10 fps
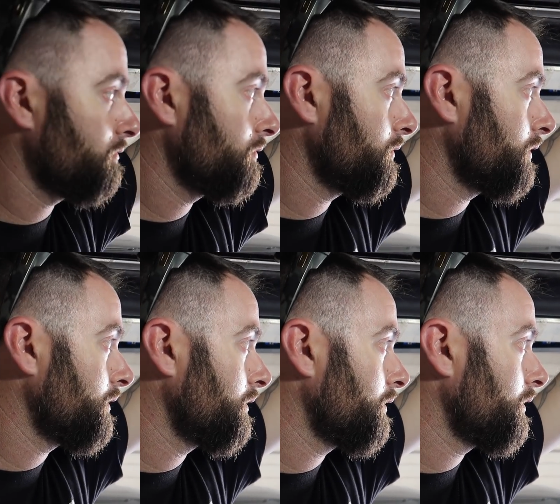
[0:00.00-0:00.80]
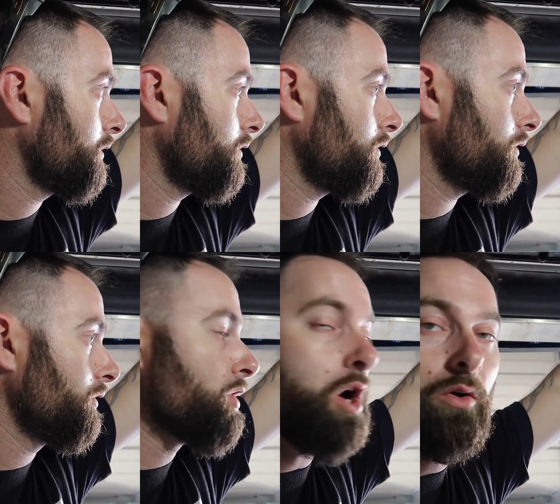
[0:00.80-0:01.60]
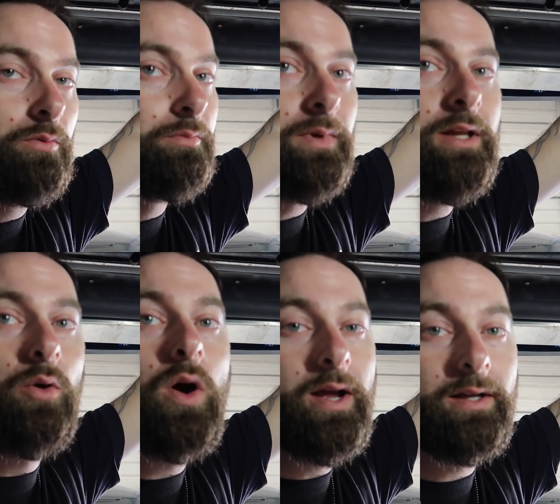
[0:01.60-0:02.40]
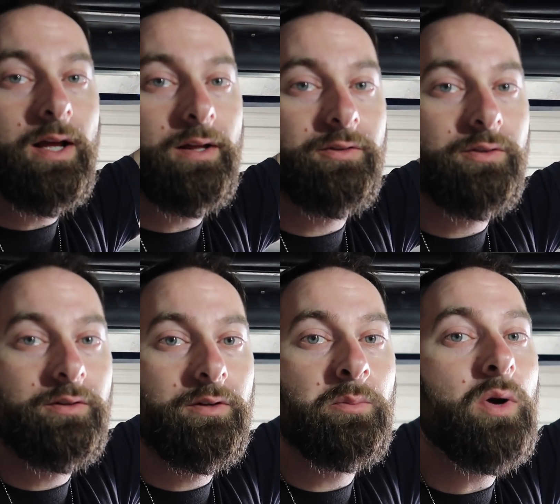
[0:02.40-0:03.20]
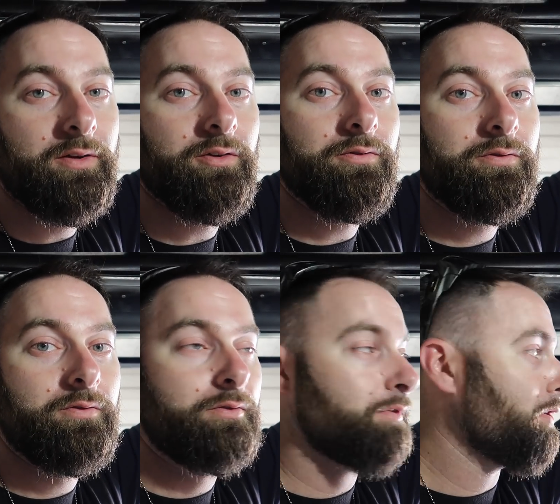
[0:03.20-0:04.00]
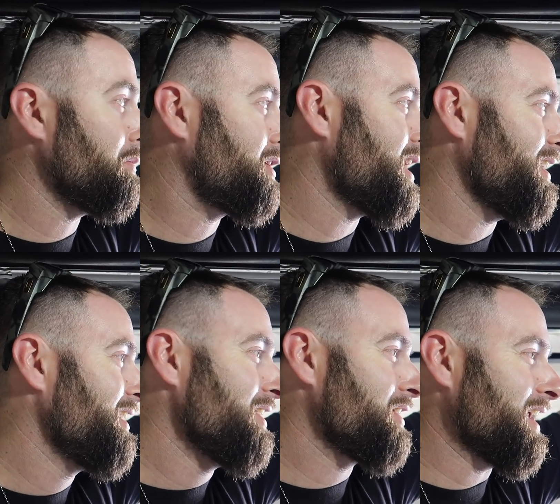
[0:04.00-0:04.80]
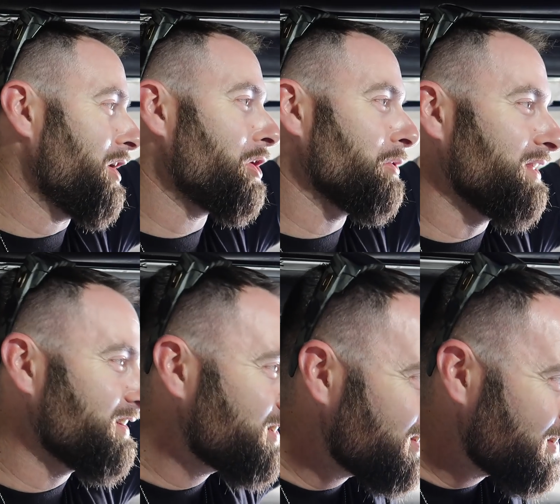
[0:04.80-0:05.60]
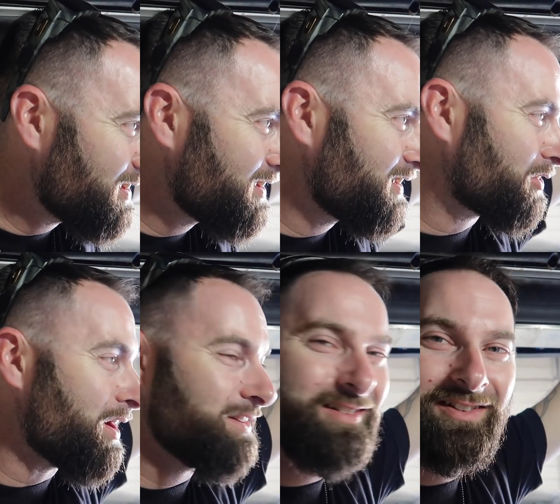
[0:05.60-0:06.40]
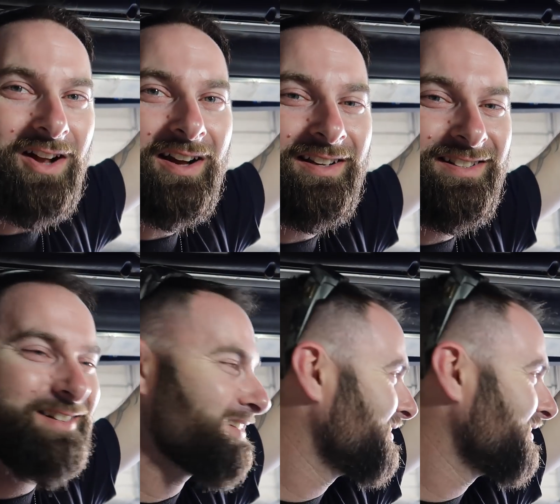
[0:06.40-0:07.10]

to abuse the car to abuse the car. No. Either way, guys, impressive. yeah, you, can't, yeah. you can't argue with this. Mm -mm. It's great. Stock engine.